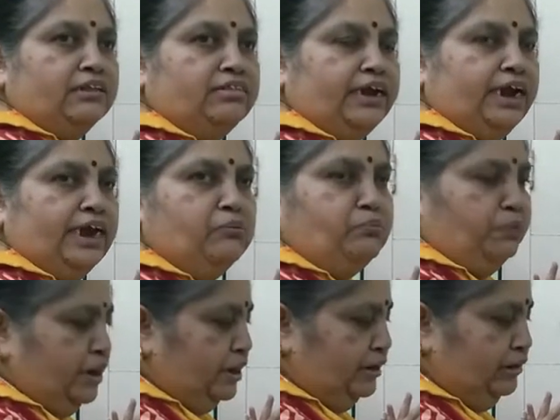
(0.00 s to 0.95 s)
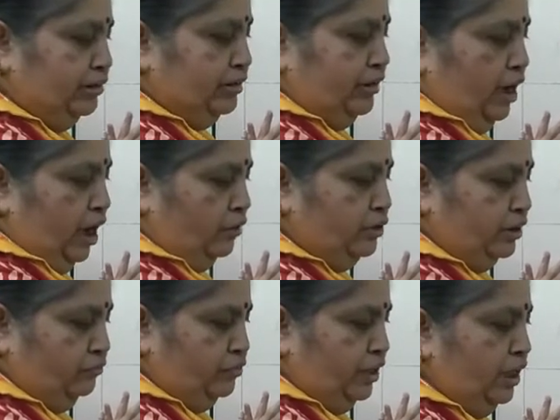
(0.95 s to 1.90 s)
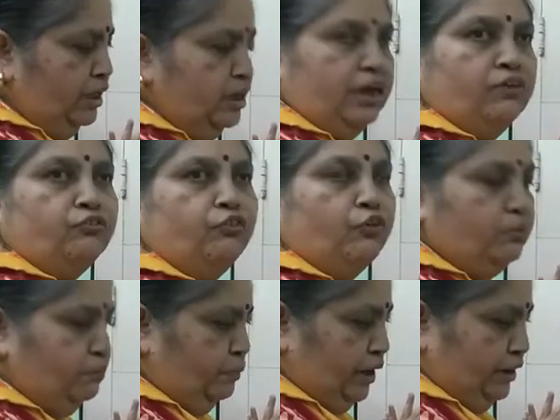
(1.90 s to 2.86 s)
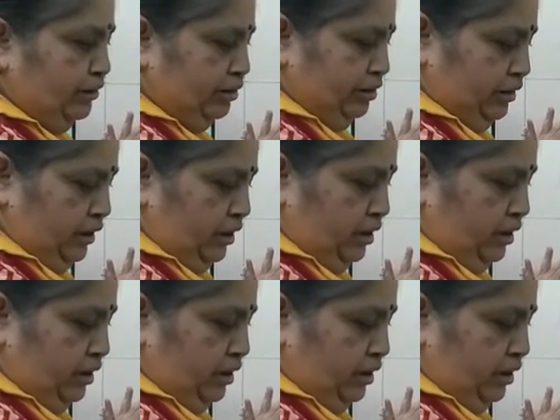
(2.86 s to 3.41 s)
3 parts out of the 4 parts